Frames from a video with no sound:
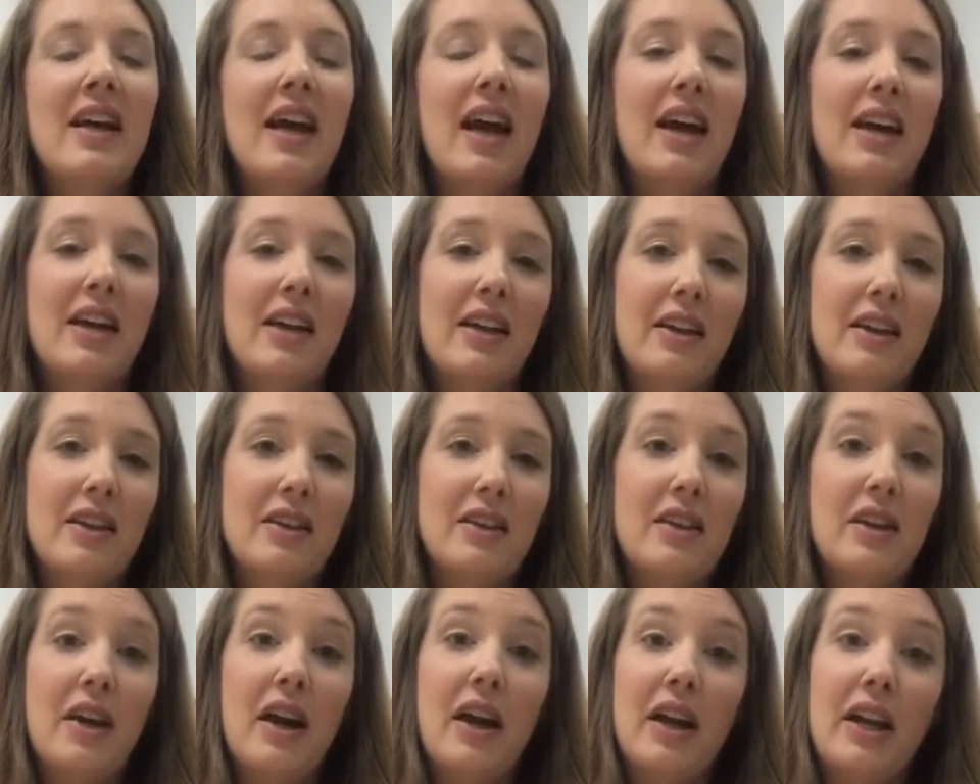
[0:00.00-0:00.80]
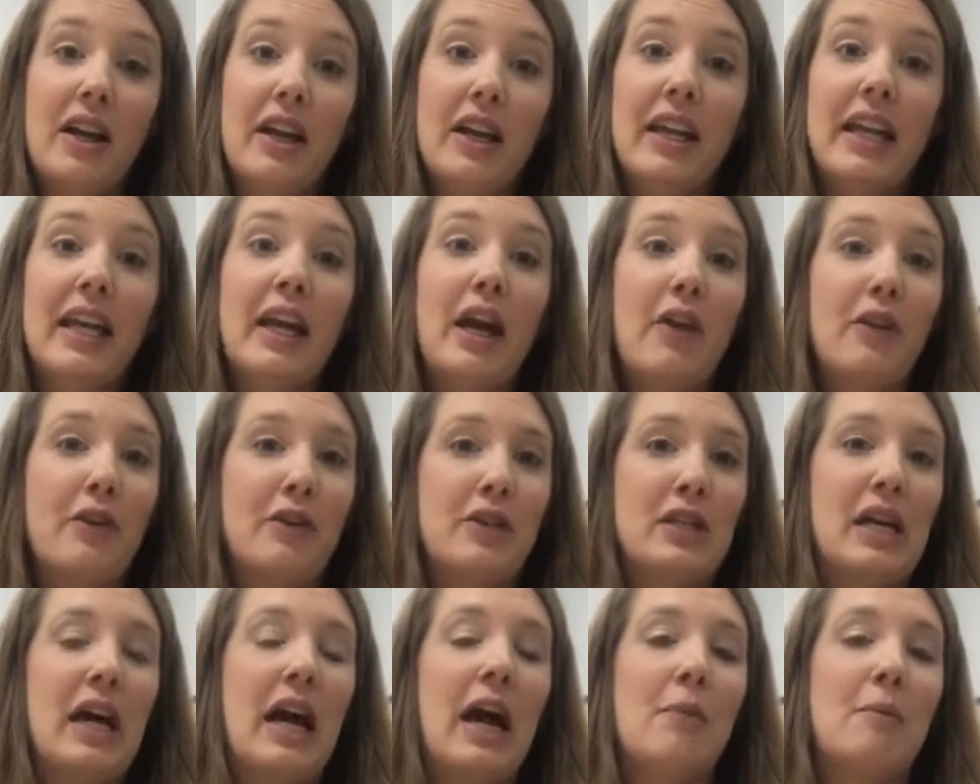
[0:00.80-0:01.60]
and at any
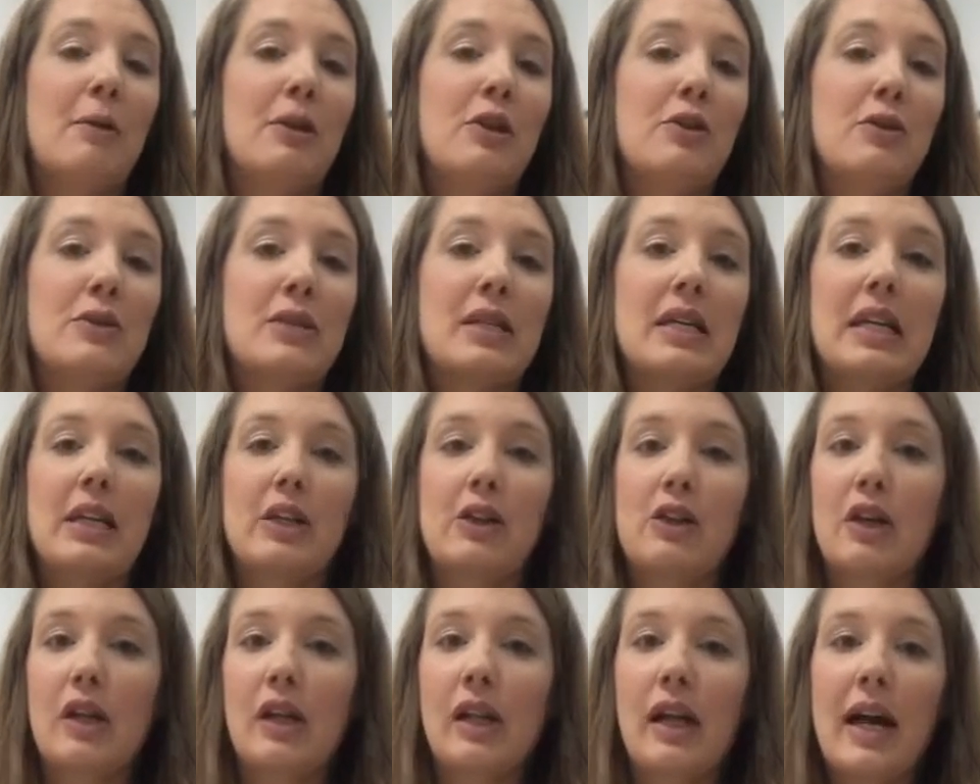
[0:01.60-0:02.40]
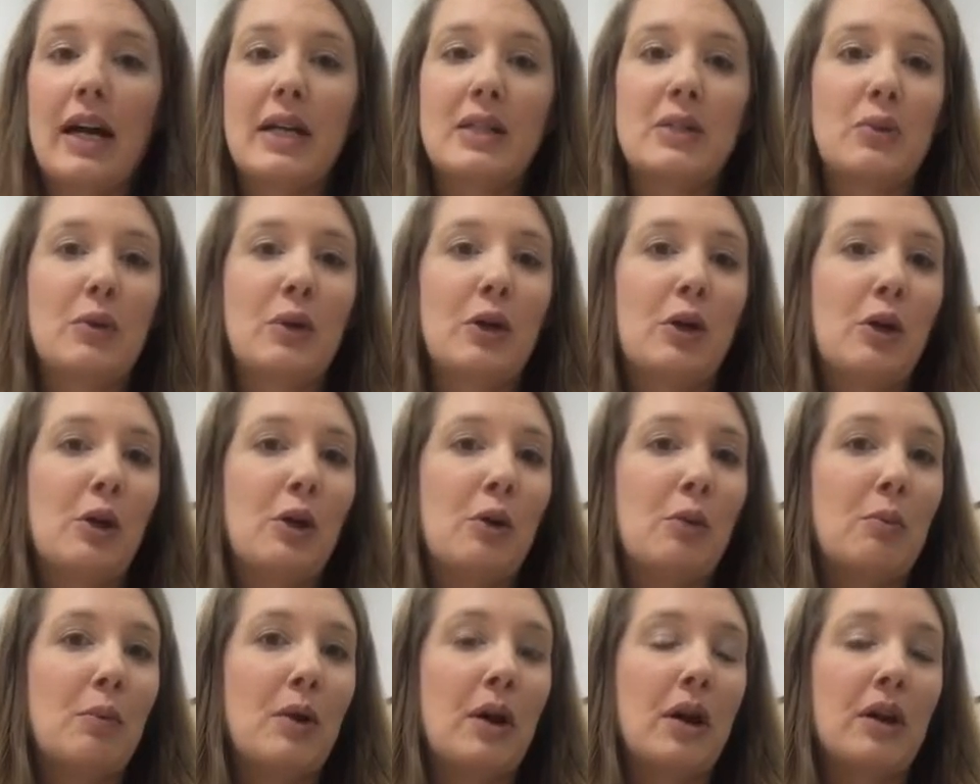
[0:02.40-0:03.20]
other time and use it in your
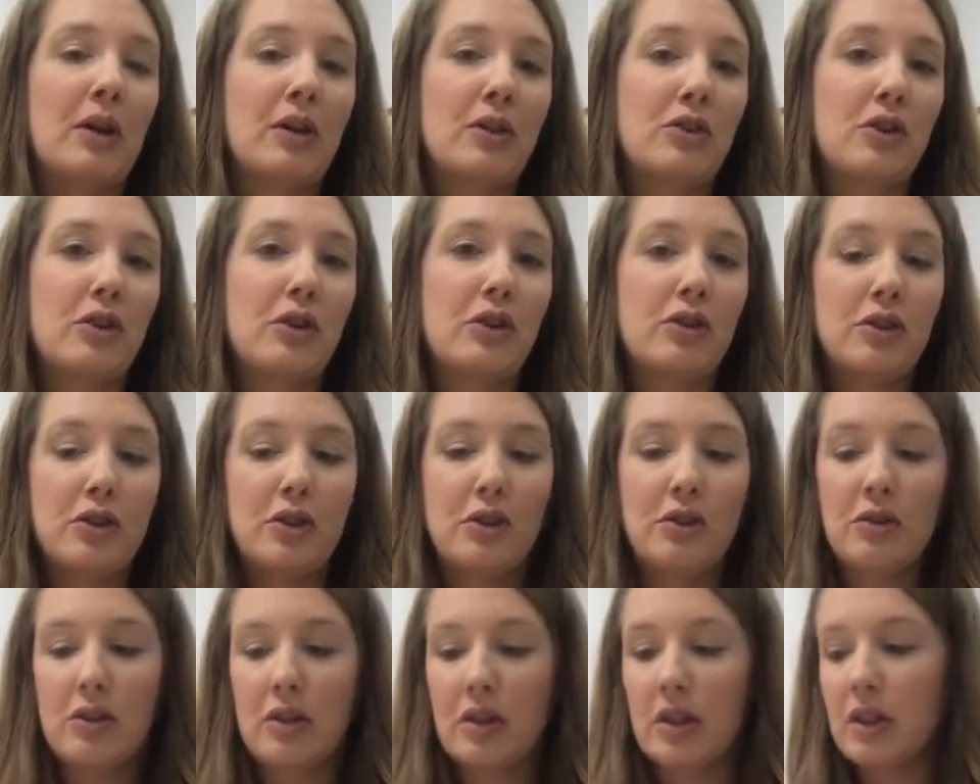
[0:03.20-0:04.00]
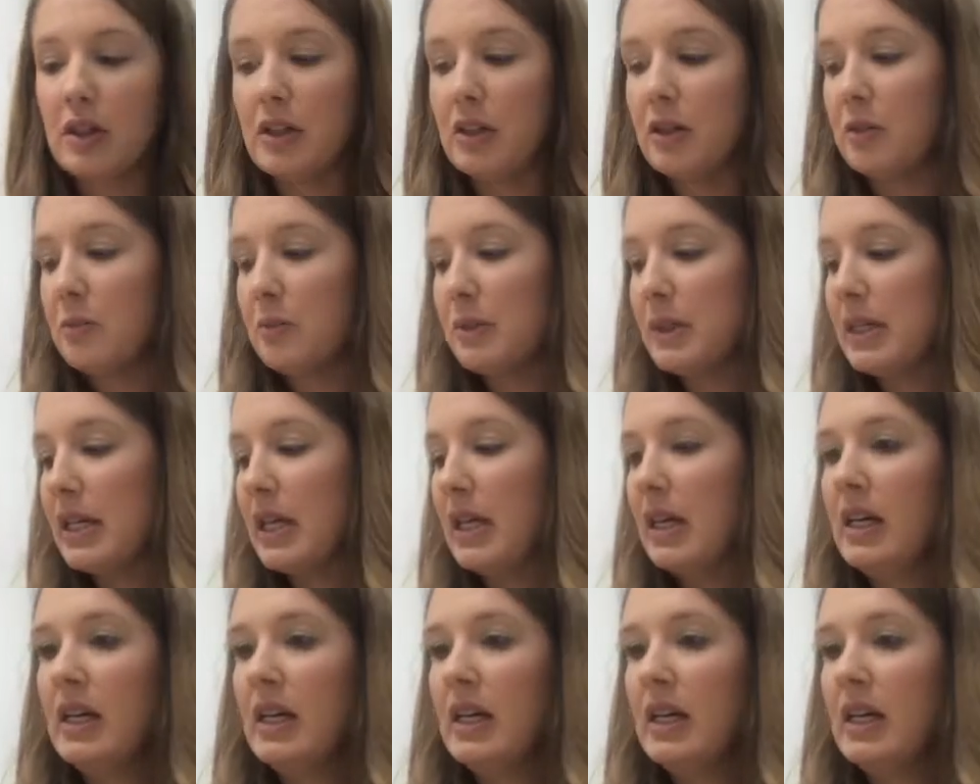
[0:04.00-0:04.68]
classroom, church youth groups,